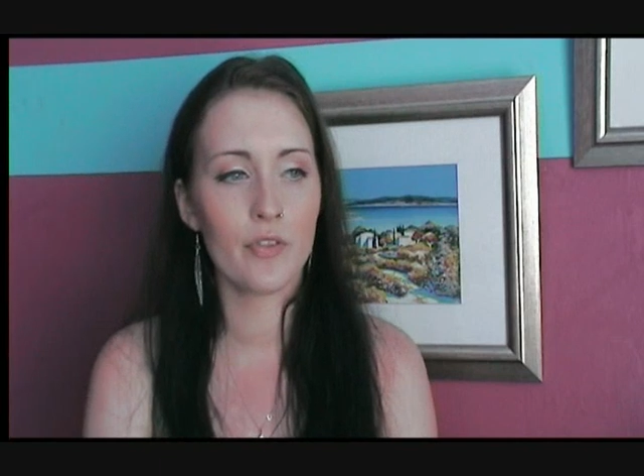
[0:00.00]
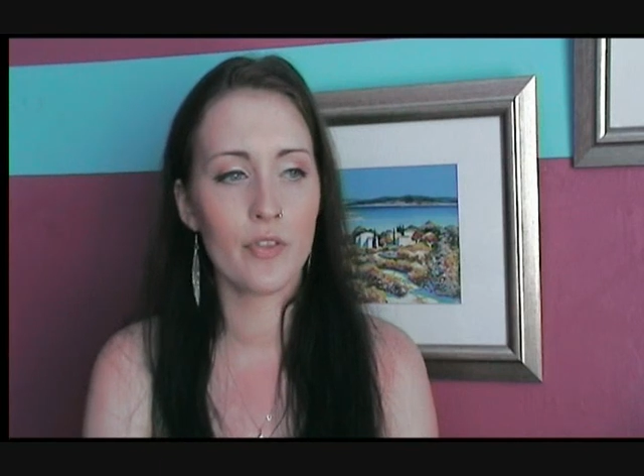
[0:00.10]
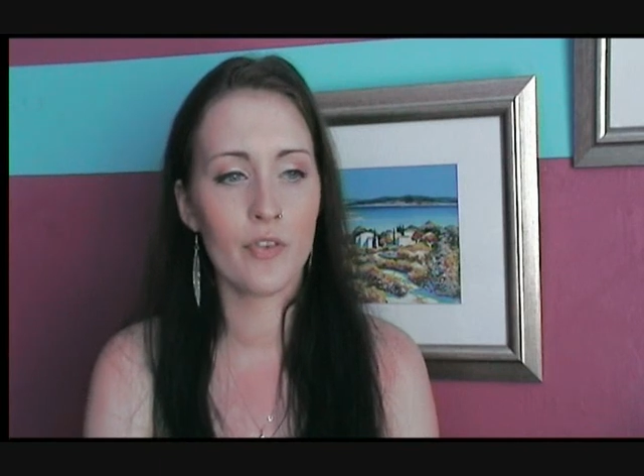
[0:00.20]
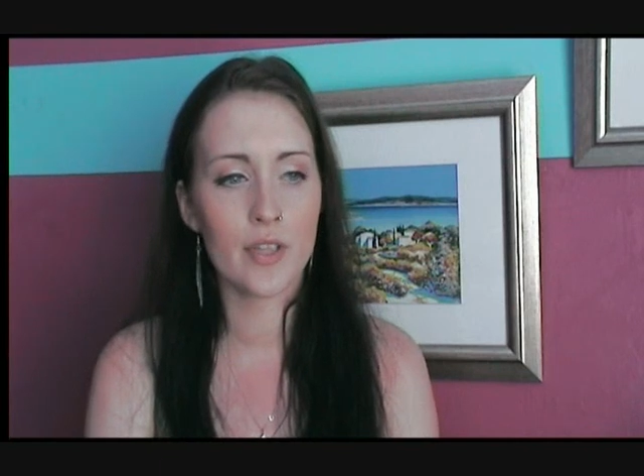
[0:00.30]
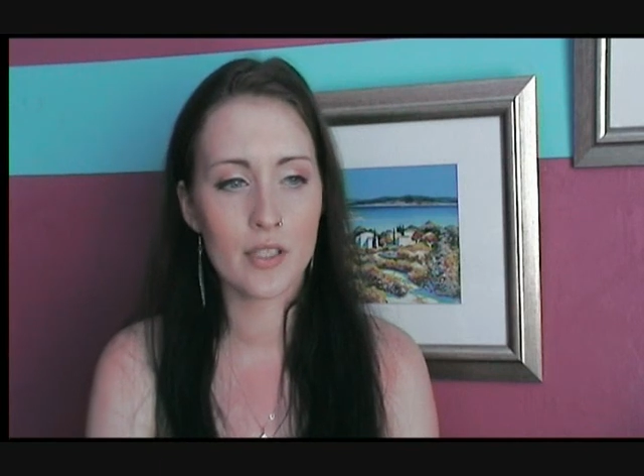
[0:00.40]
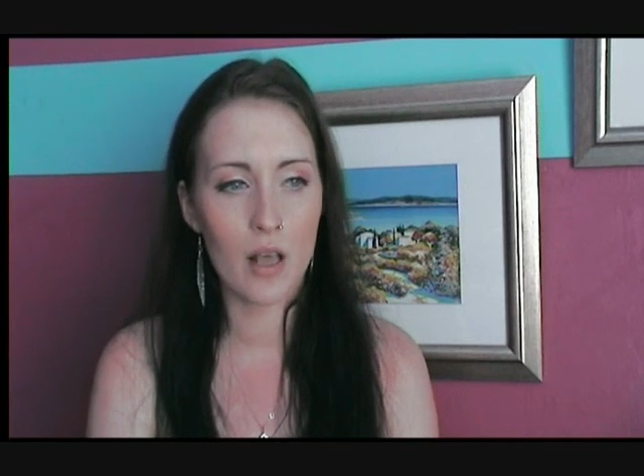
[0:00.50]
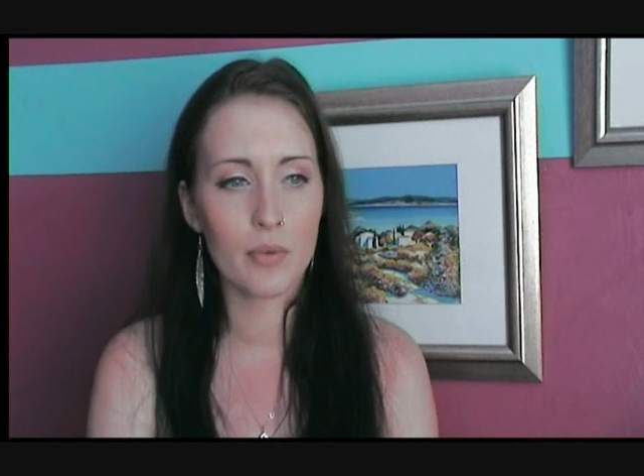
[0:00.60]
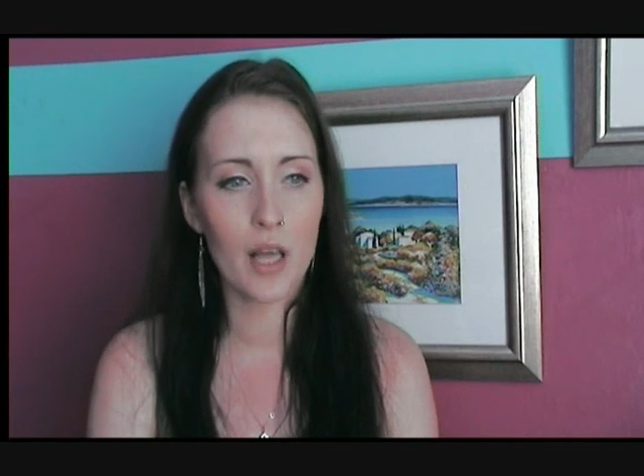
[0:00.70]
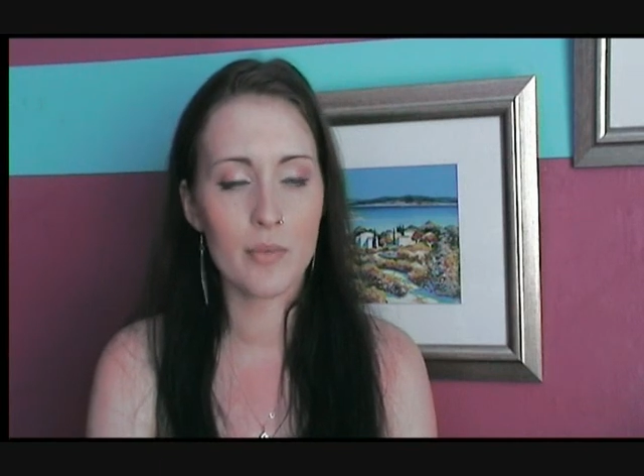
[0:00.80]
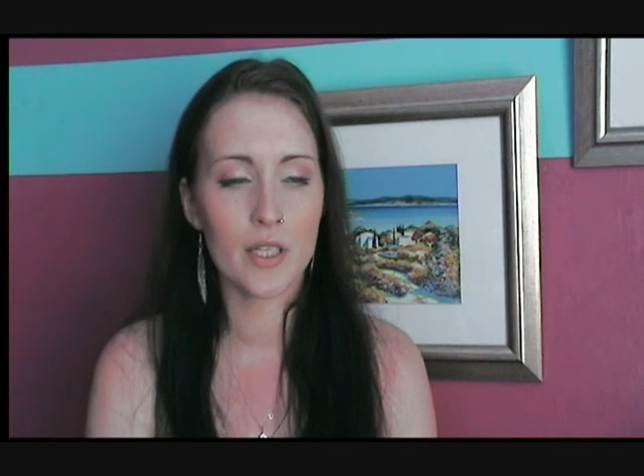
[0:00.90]
for this
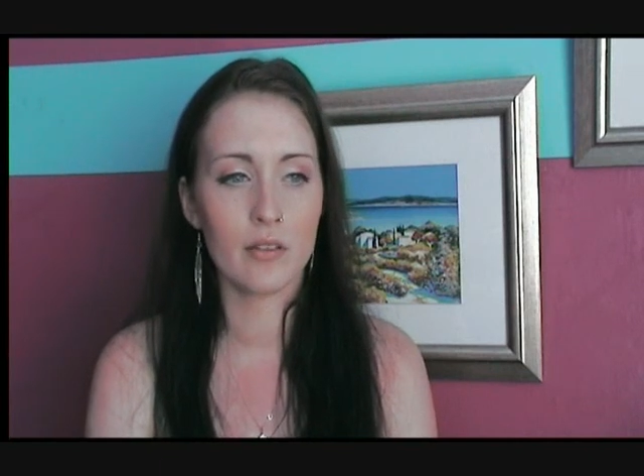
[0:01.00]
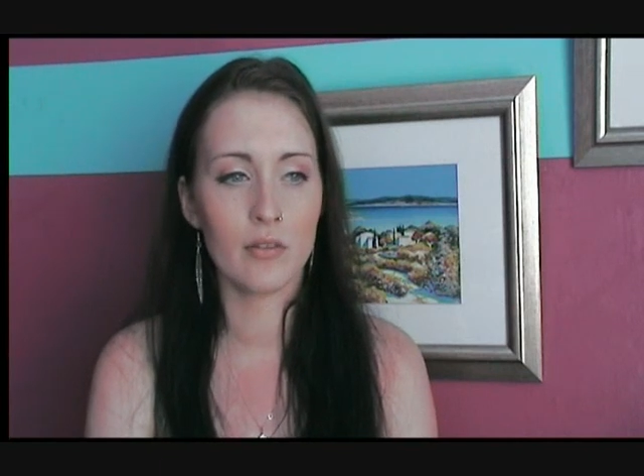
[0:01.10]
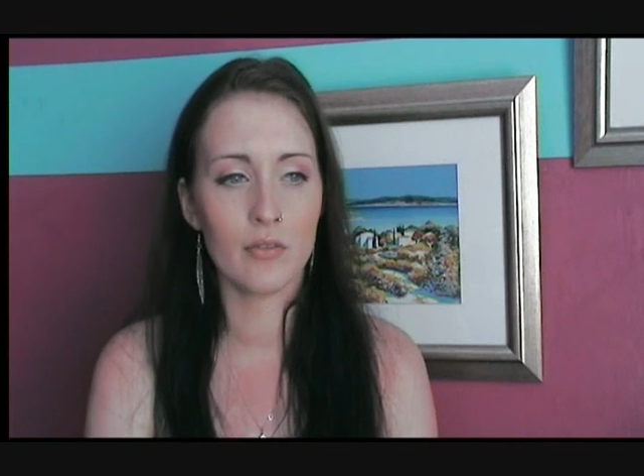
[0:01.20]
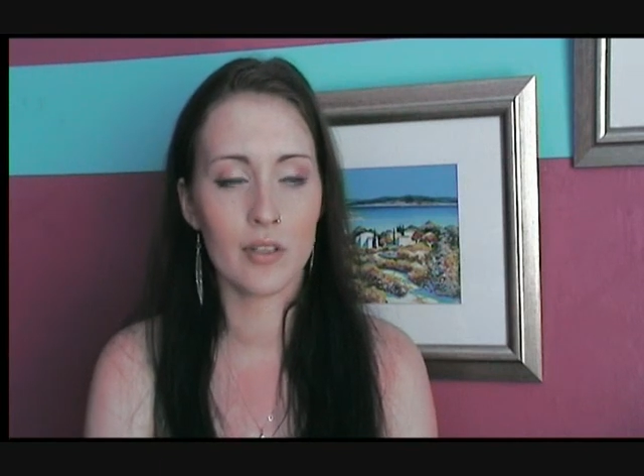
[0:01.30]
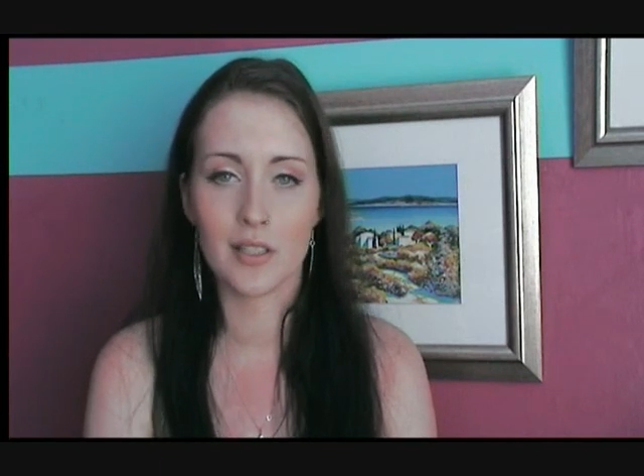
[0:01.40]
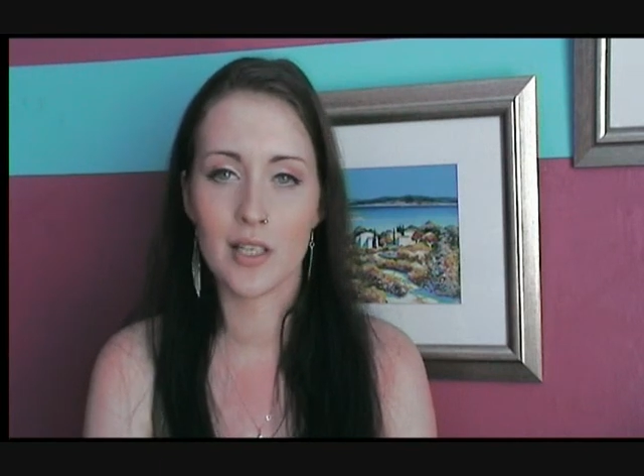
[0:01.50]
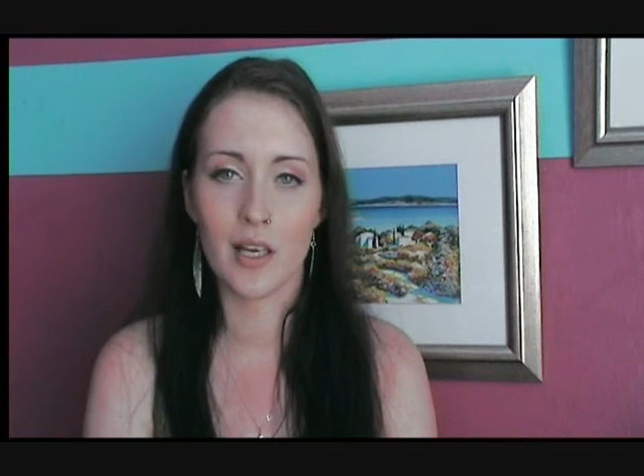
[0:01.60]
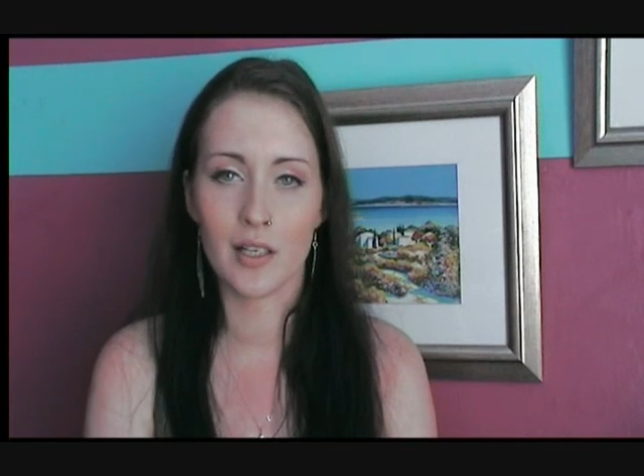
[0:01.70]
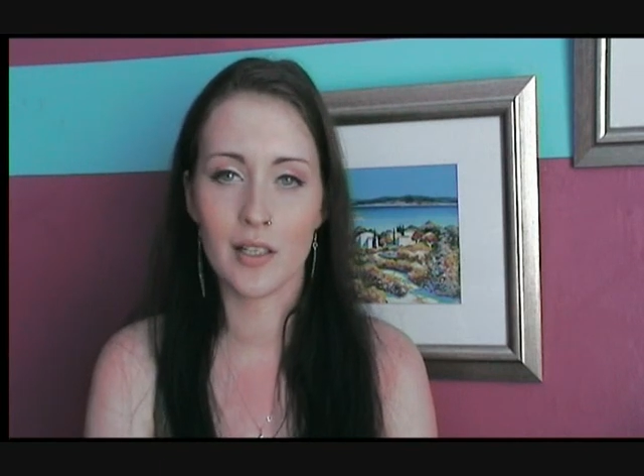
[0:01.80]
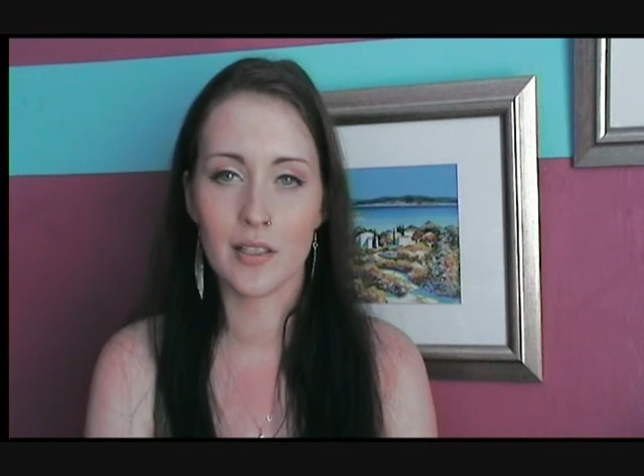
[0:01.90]
upcoming
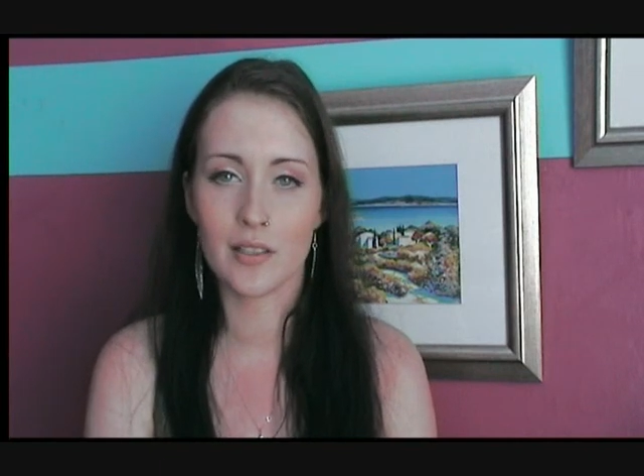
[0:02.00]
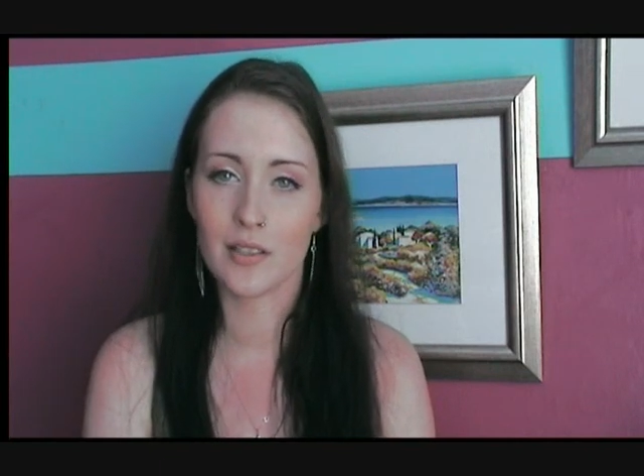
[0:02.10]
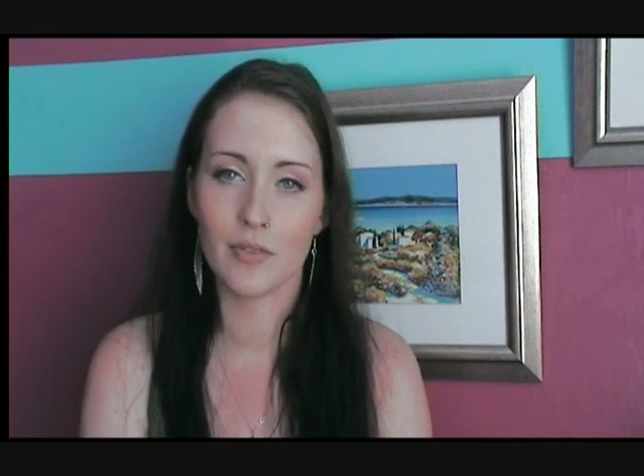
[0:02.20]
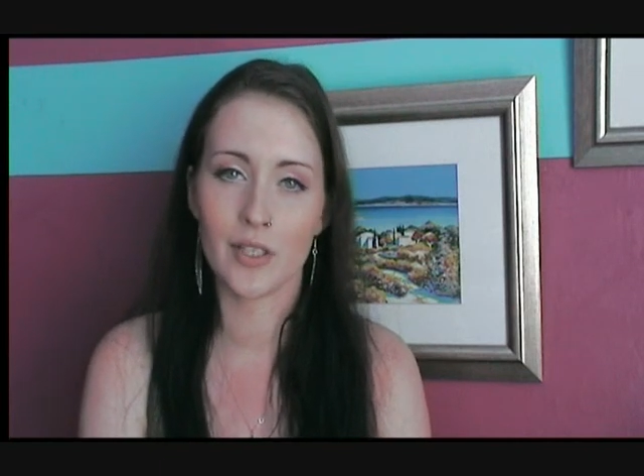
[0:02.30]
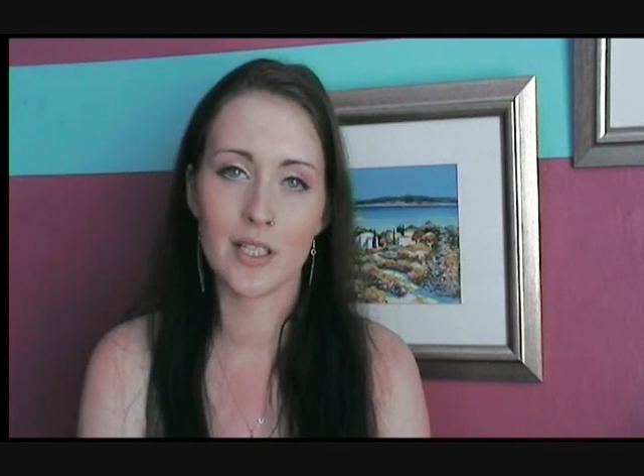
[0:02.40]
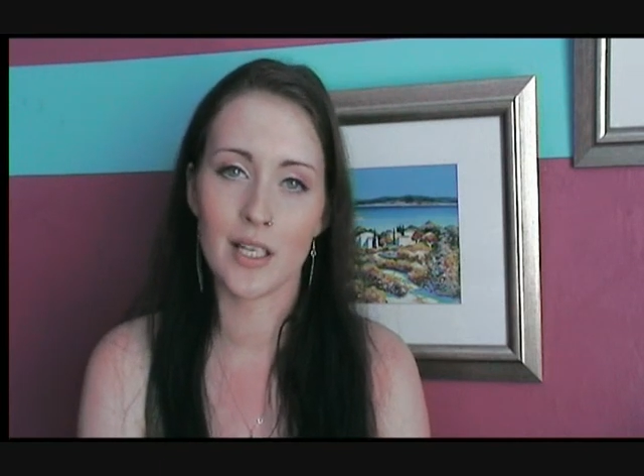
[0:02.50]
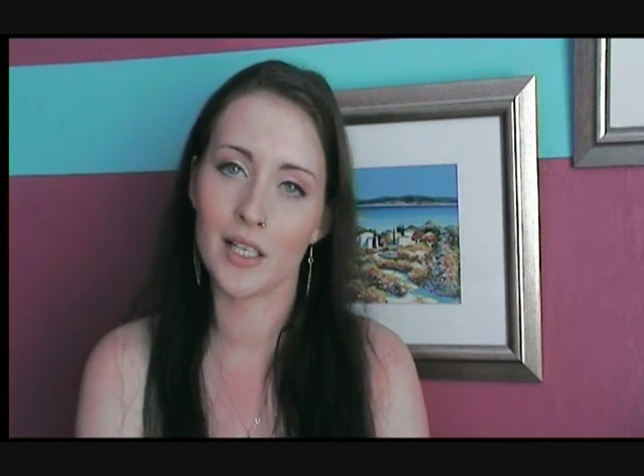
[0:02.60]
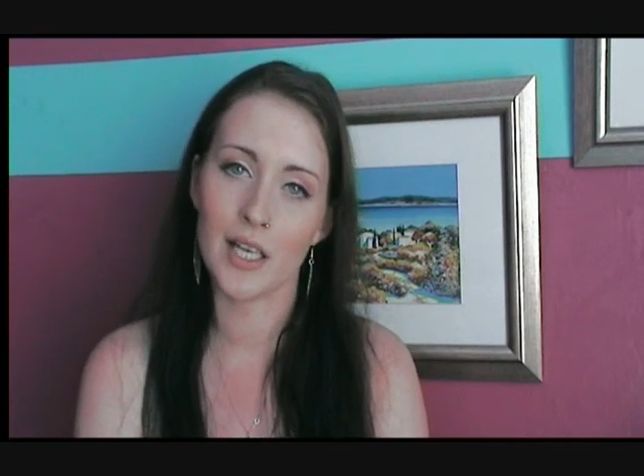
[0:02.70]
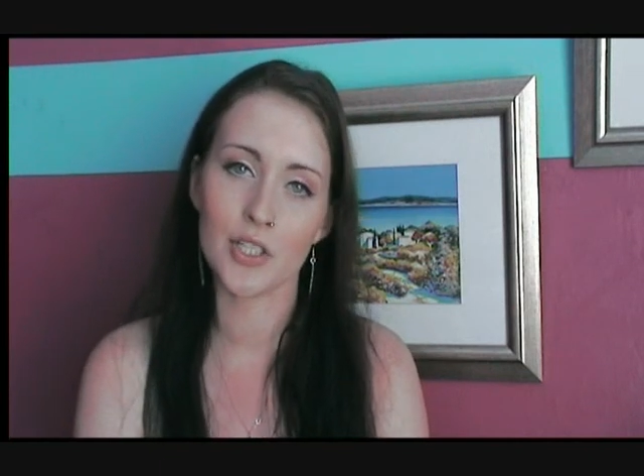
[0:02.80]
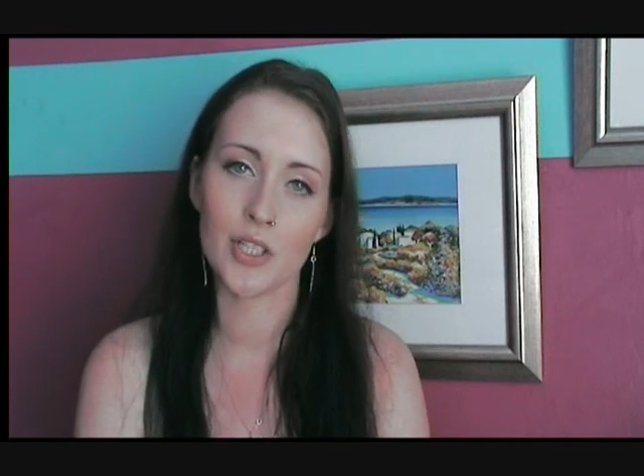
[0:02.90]
Rodarte Rodarte
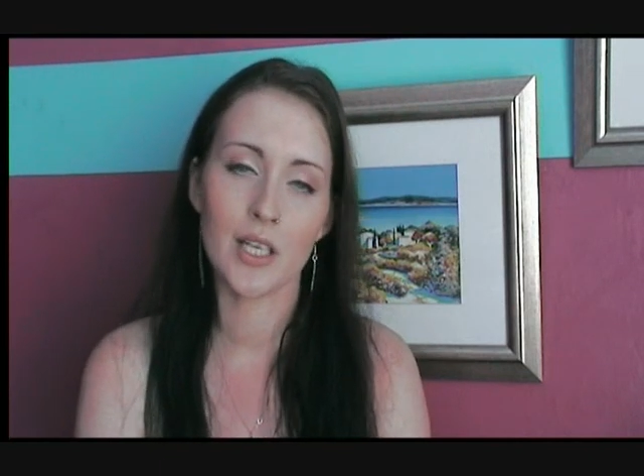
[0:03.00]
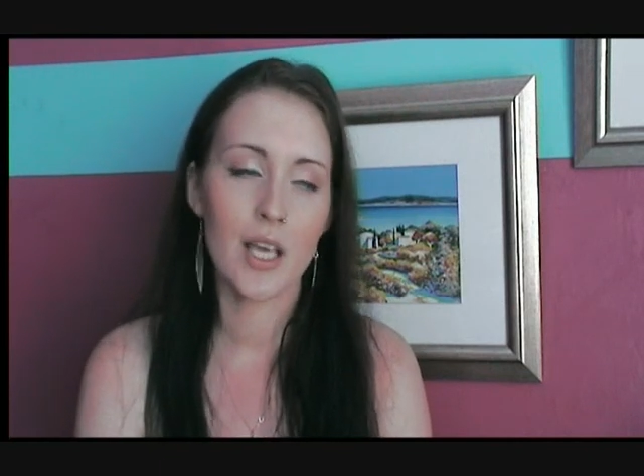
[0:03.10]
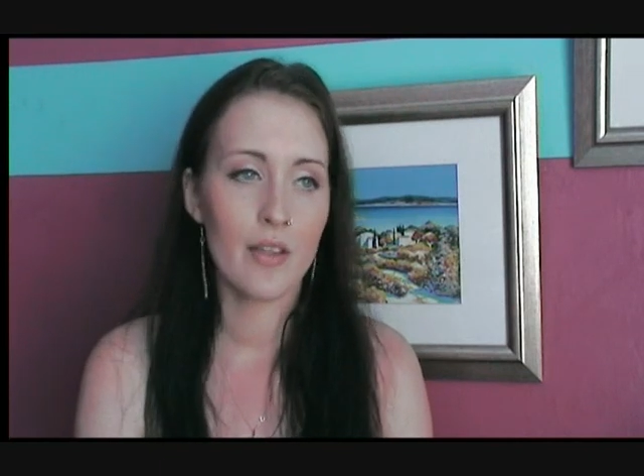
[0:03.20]
collection,